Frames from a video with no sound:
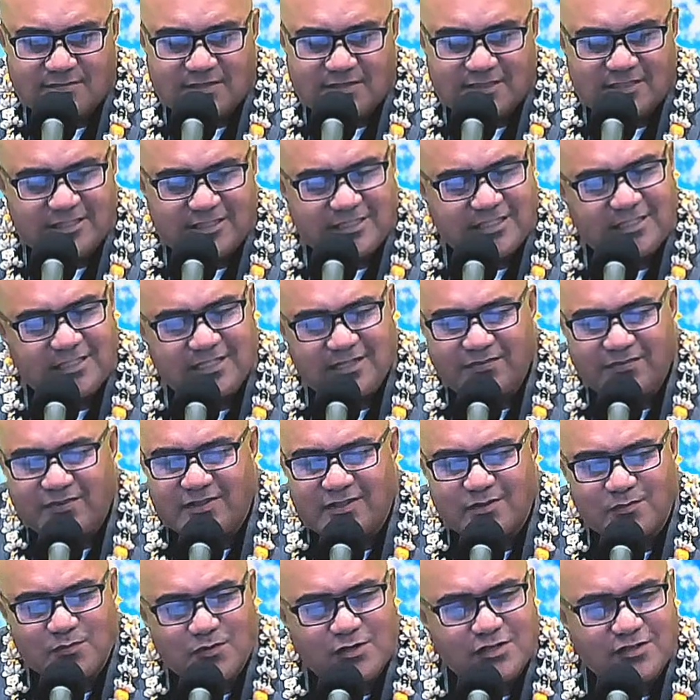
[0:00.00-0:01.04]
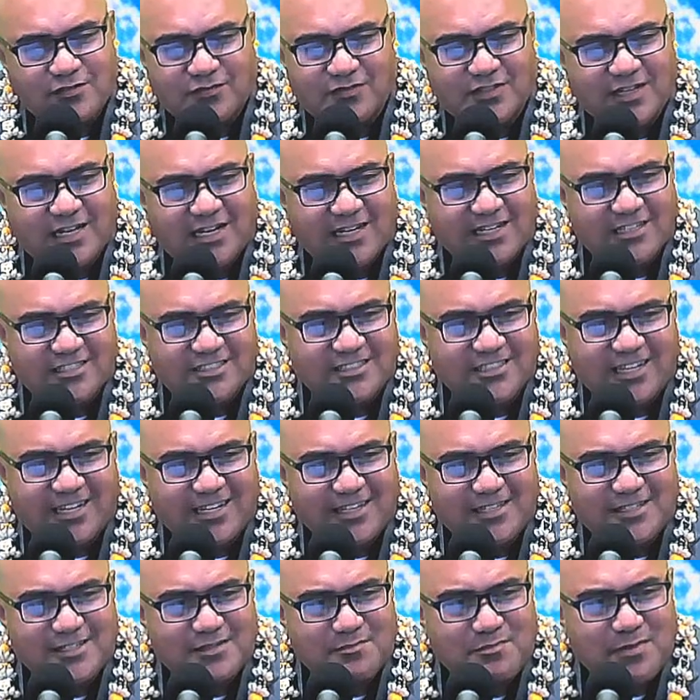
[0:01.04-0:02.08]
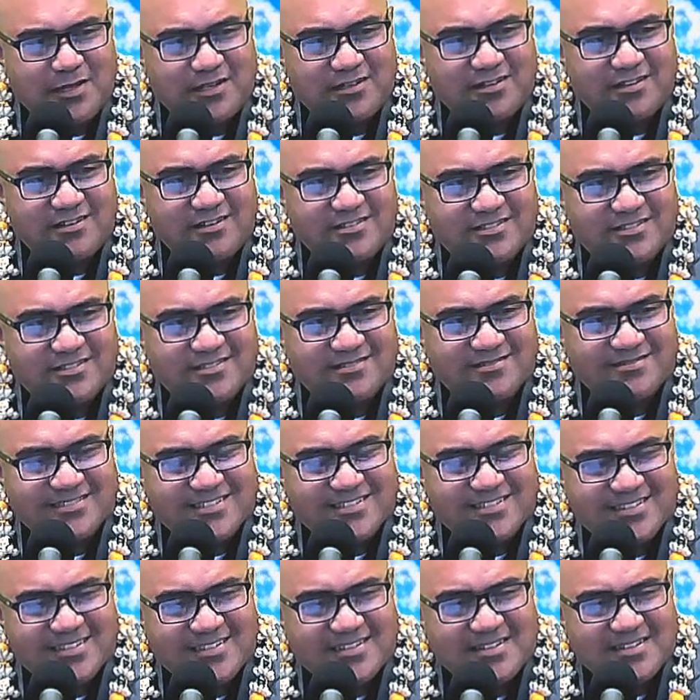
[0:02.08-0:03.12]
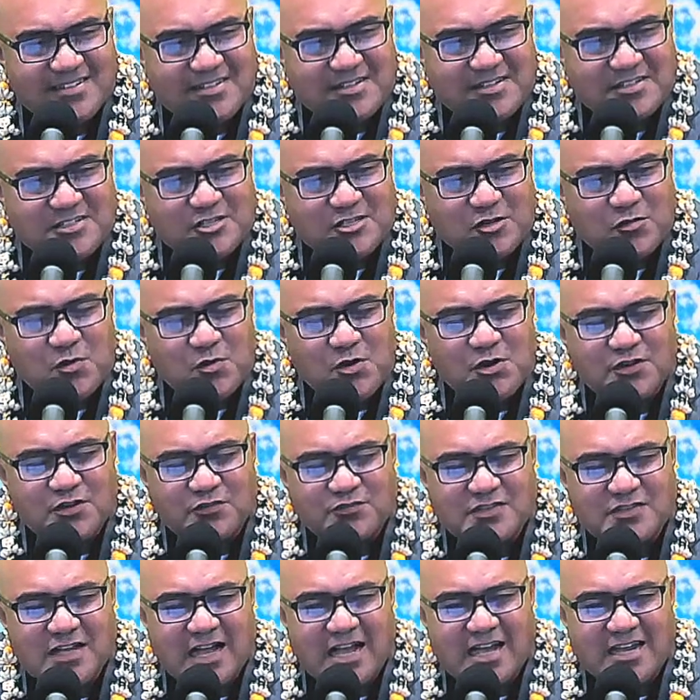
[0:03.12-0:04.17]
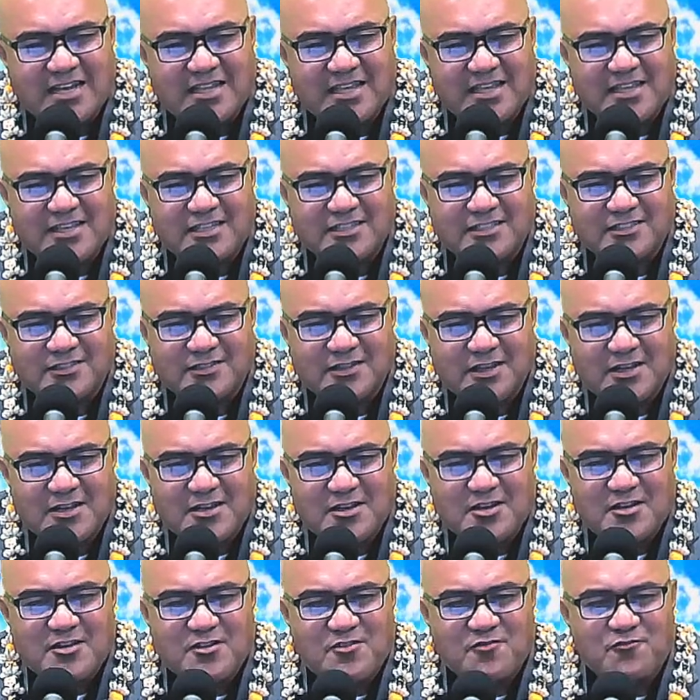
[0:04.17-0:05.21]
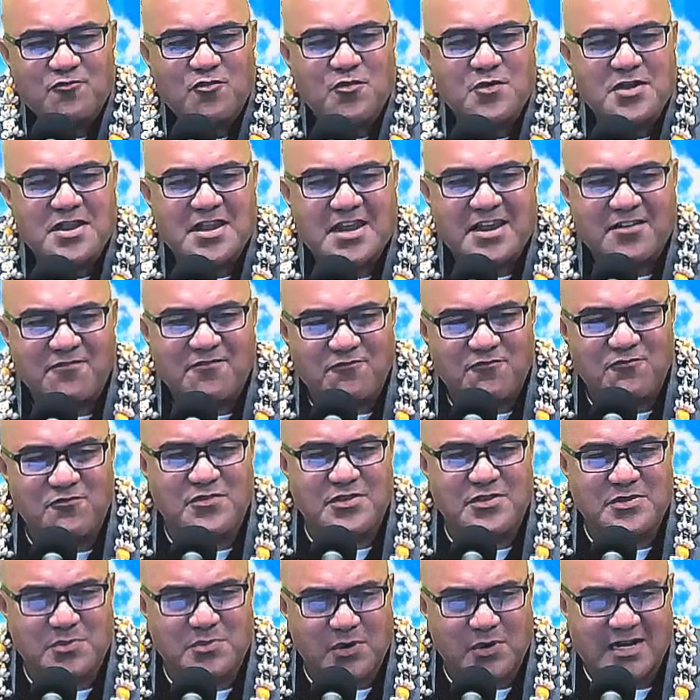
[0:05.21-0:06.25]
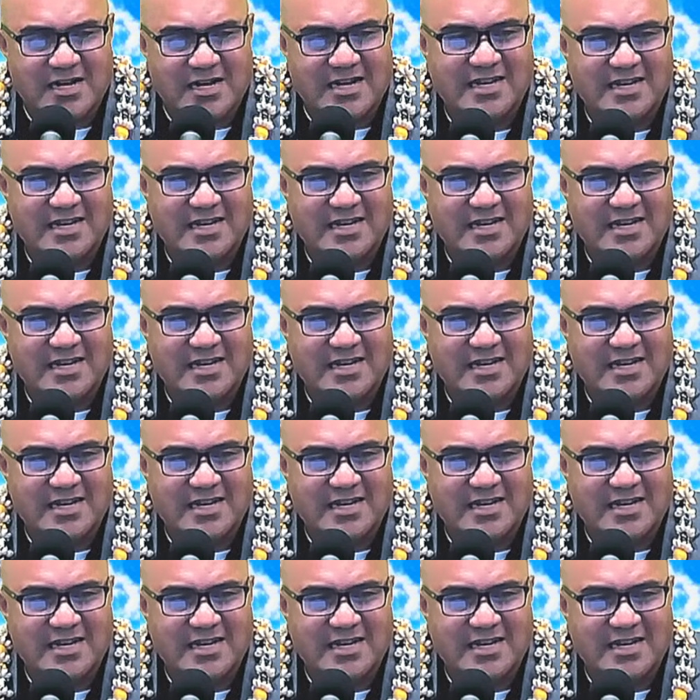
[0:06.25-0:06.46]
See, even the Word of God is not independent. The Word of God is for everyone.